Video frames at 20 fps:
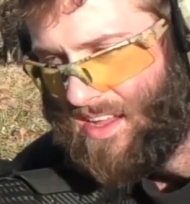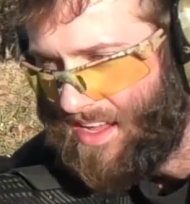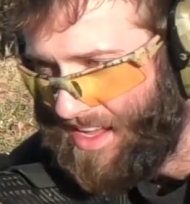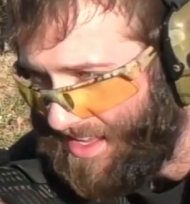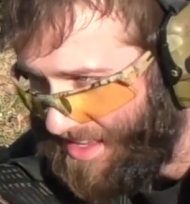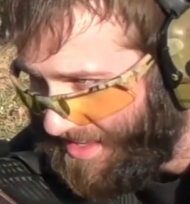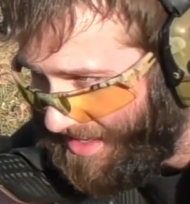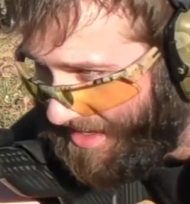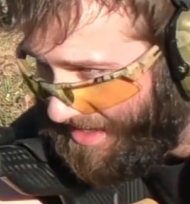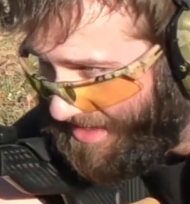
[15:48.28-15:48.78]

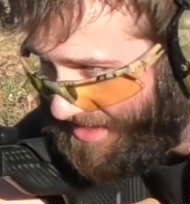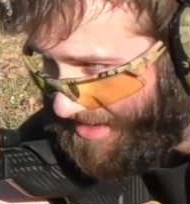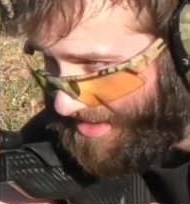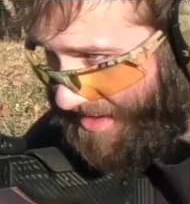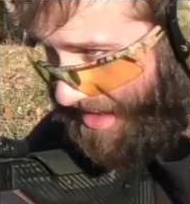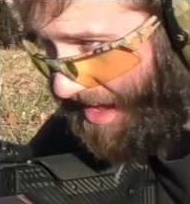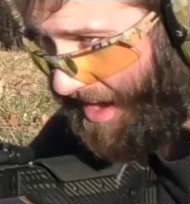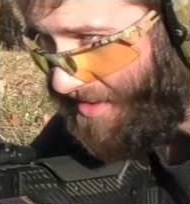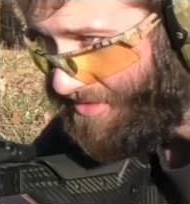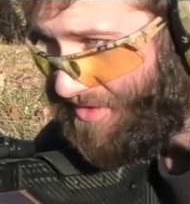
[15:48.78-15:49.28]
And then
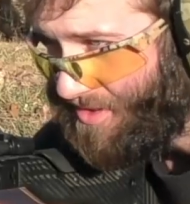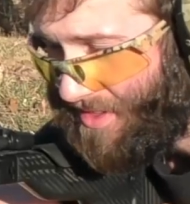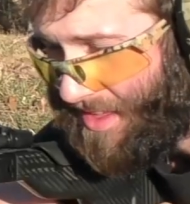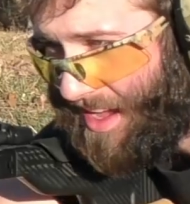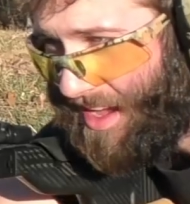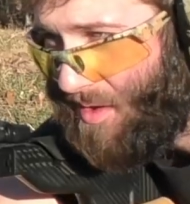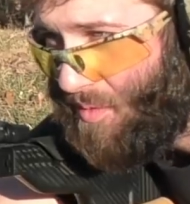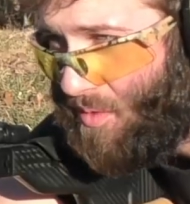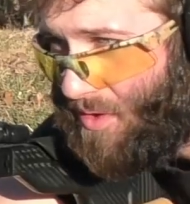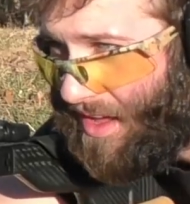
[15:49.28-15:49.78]
after
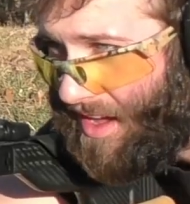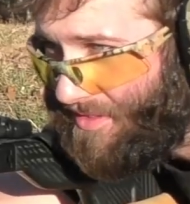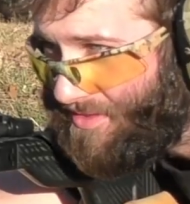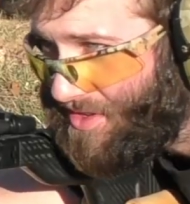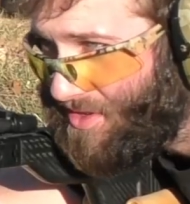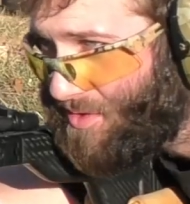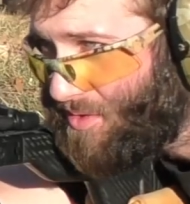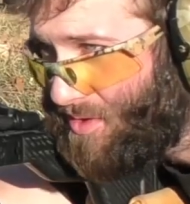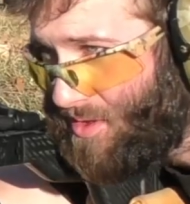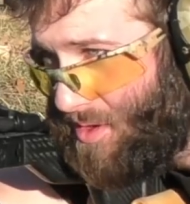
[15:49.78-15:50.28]
that, we'll have
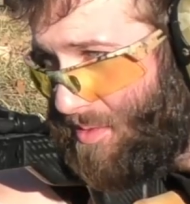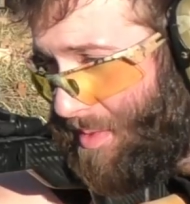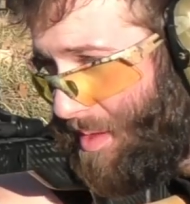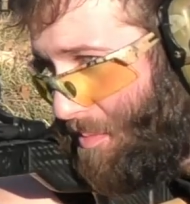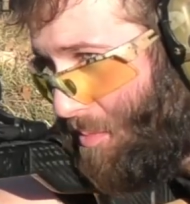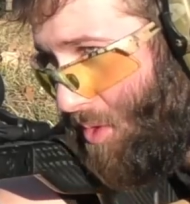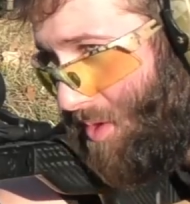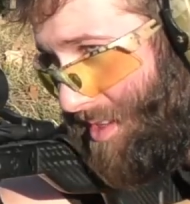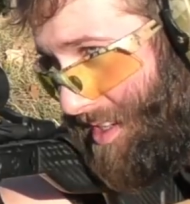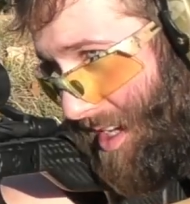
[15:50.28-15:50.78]
to do a little bit
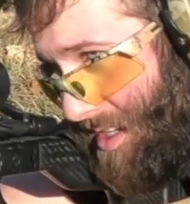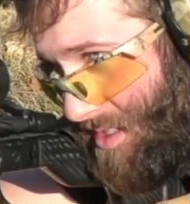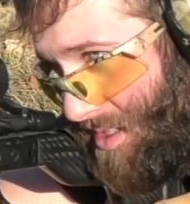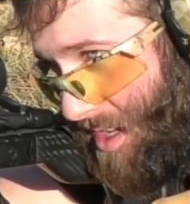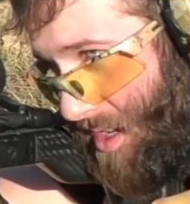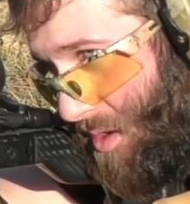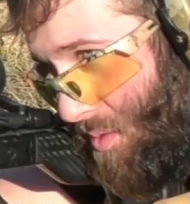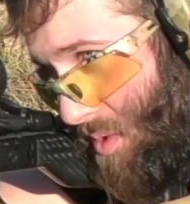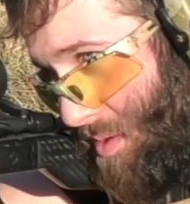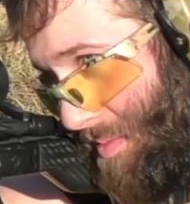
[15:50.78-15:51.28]
more
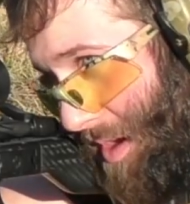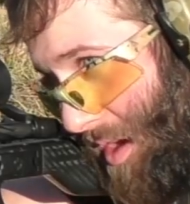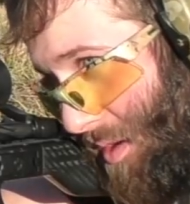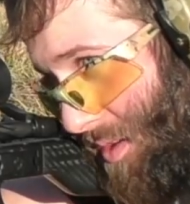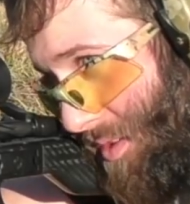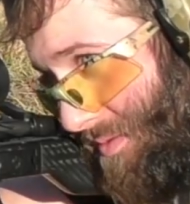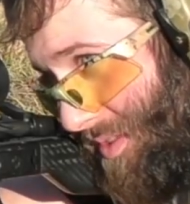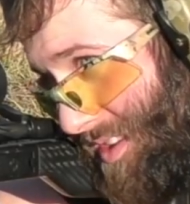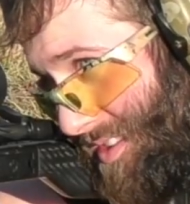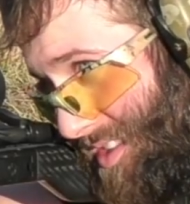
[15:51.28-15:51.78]
testing. We might
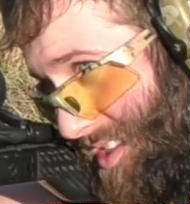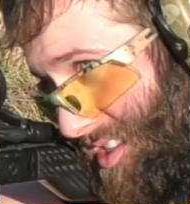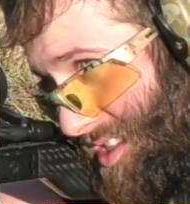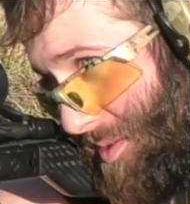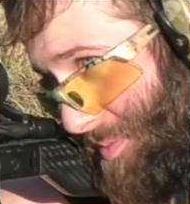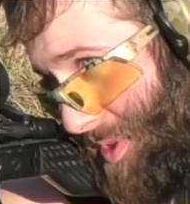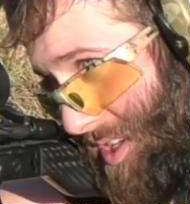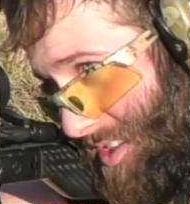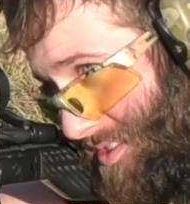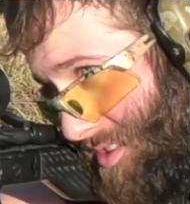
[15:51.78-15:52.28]
revisit
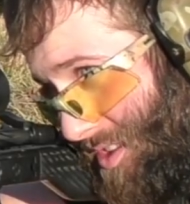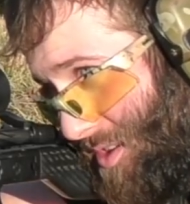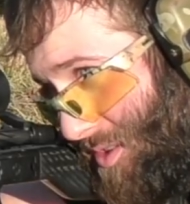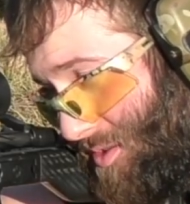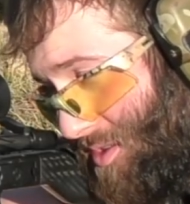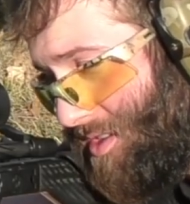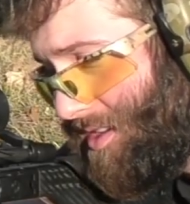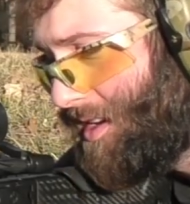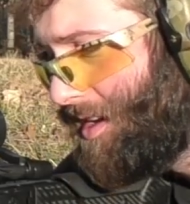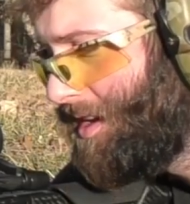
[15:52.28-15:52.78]
some of these
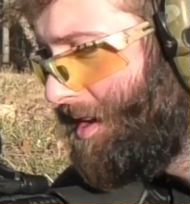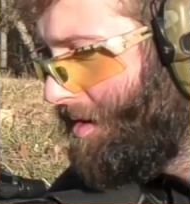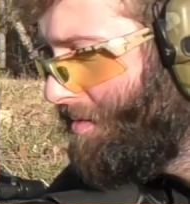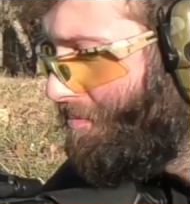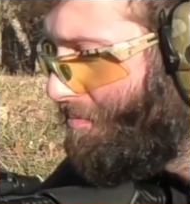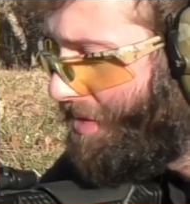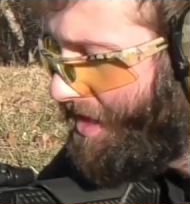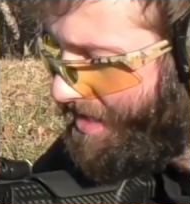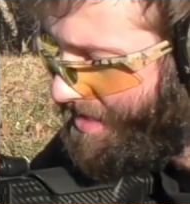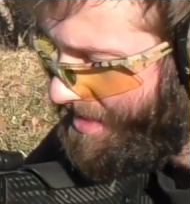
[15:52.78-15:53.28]
loads.
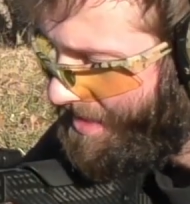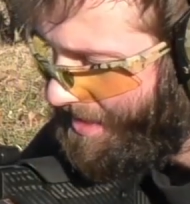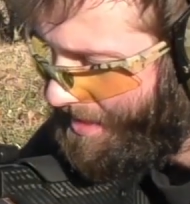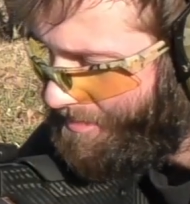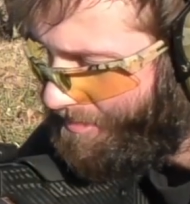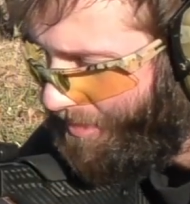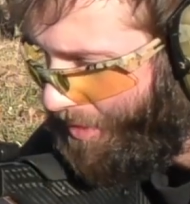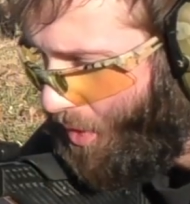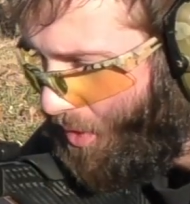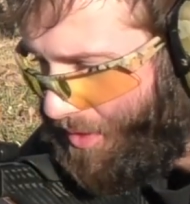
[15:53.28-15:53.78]
But
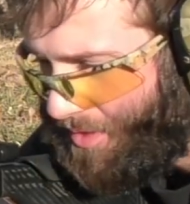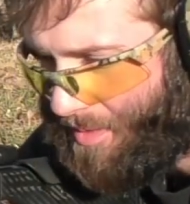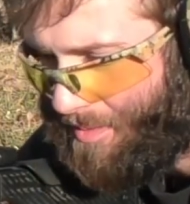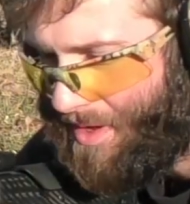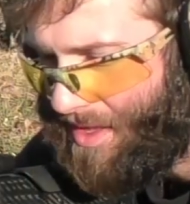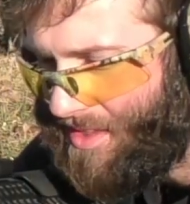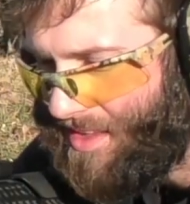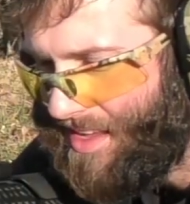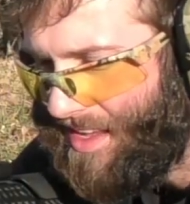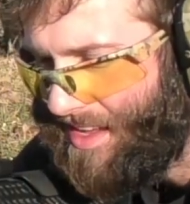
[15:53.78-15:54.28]
um,
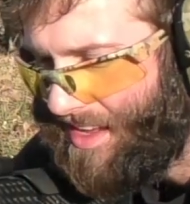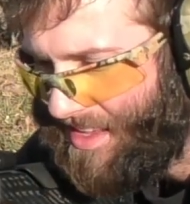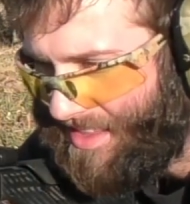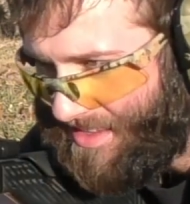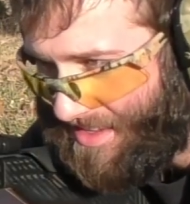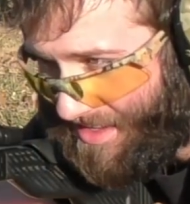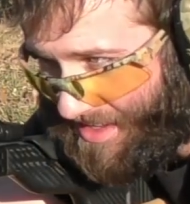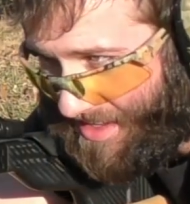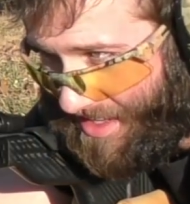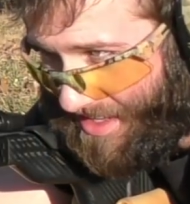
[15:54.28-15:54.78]
ultimately,
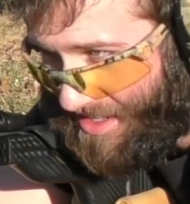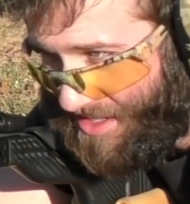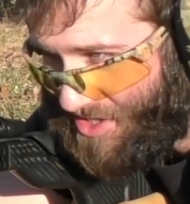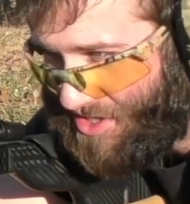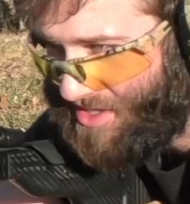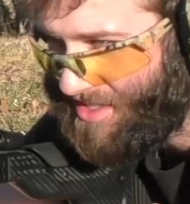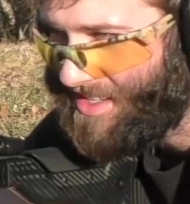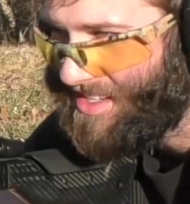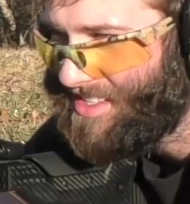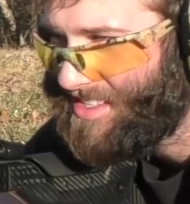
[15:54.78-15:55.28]
in the
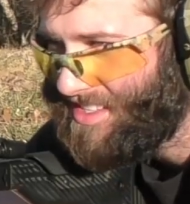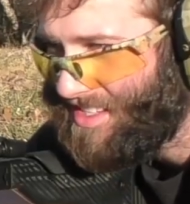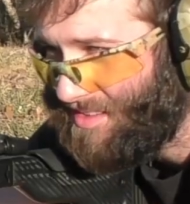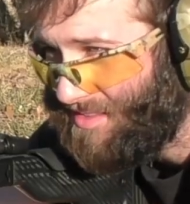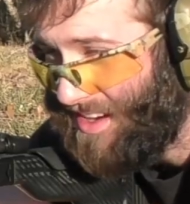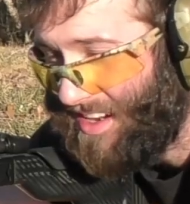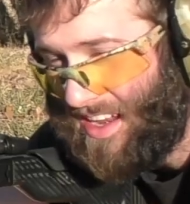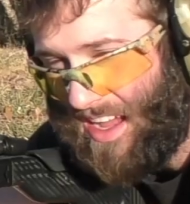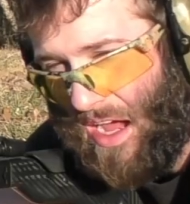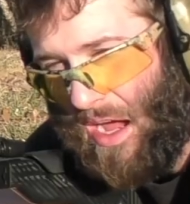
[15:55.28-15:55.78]
condition that it's in
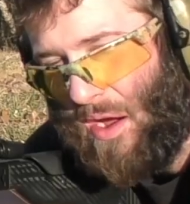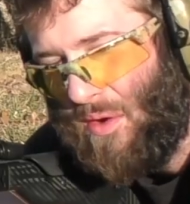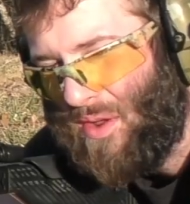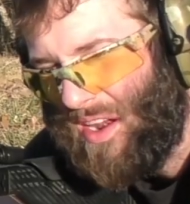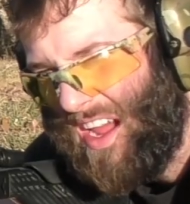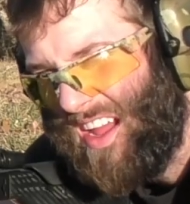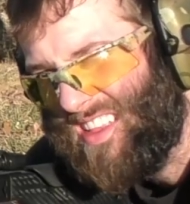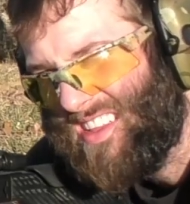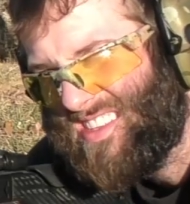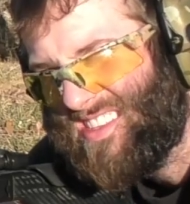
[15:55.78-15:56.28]
right now, I would
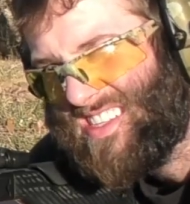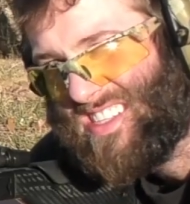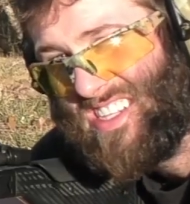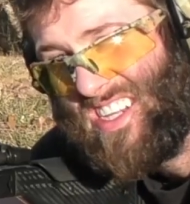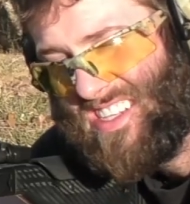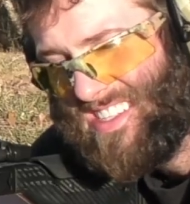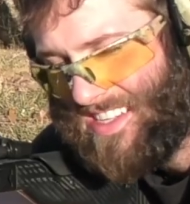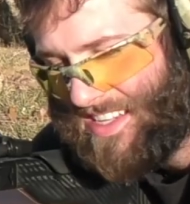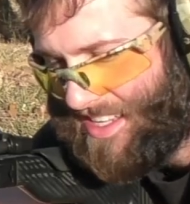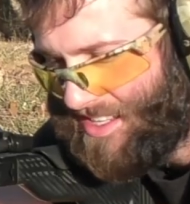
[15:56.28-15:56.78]
highly
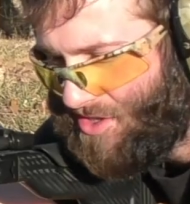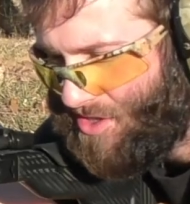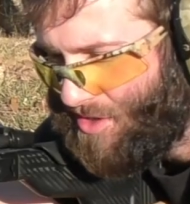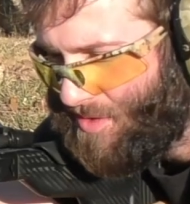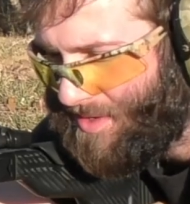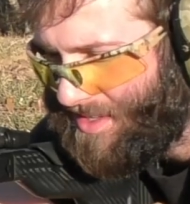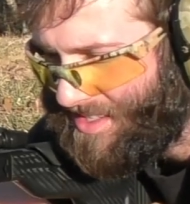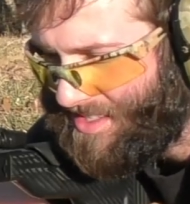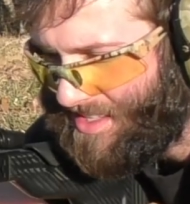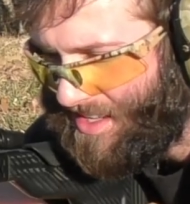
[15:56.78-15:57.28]
suggest against
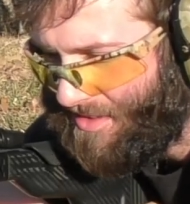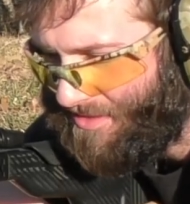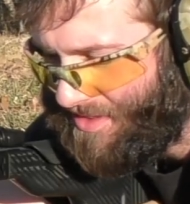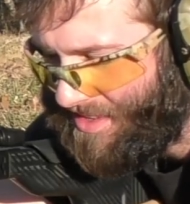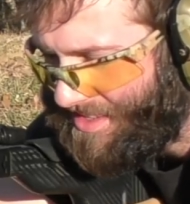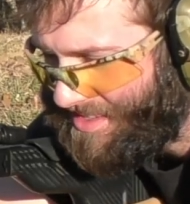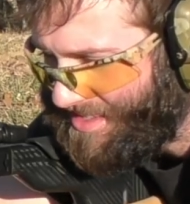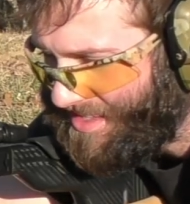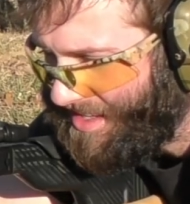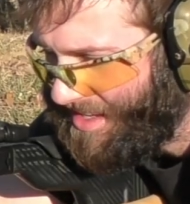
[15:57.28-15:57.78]
shooting stuff
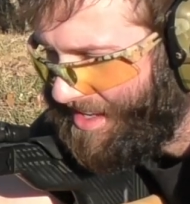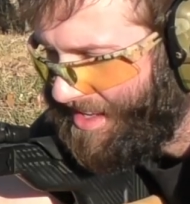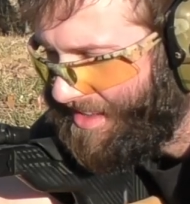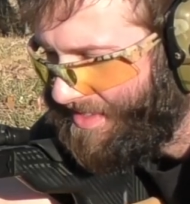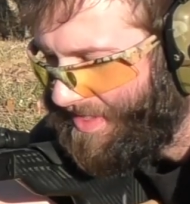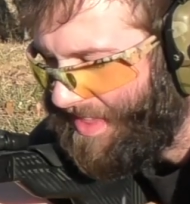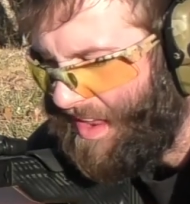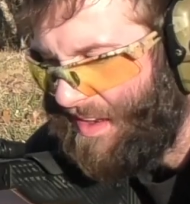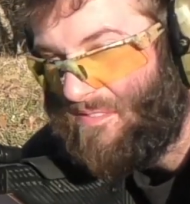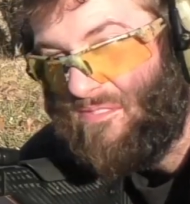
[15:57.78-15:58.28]
that's
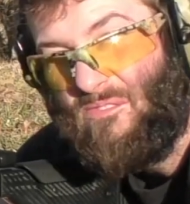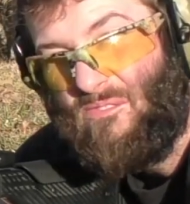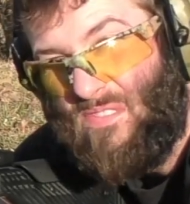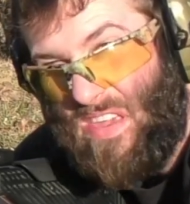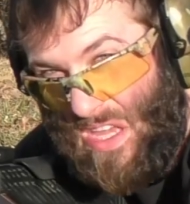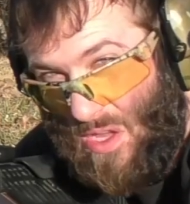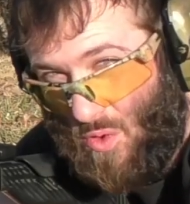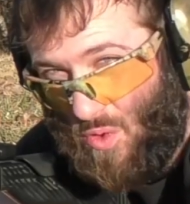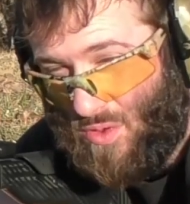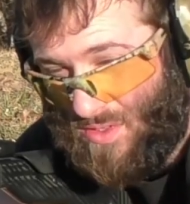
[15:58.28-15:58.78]
that
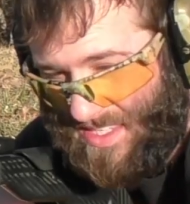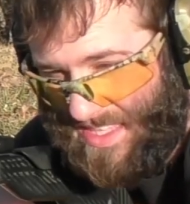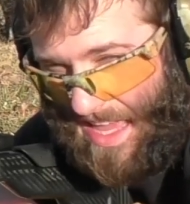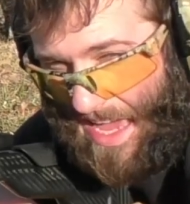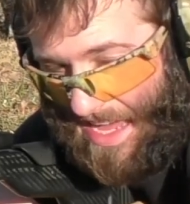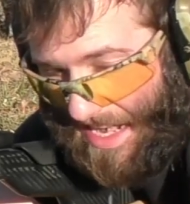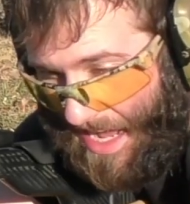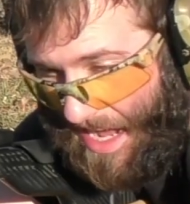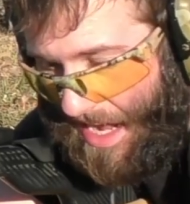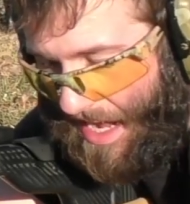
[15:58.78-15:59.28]
feels
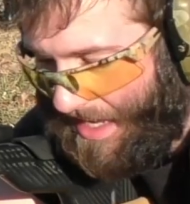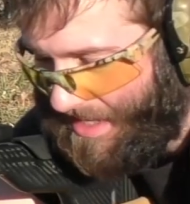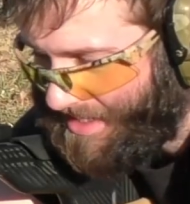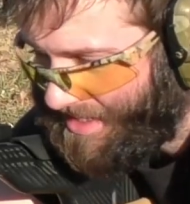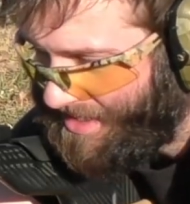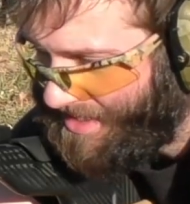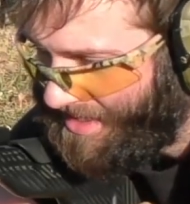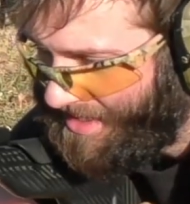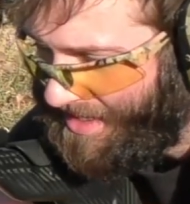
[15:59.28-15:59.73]
that hot.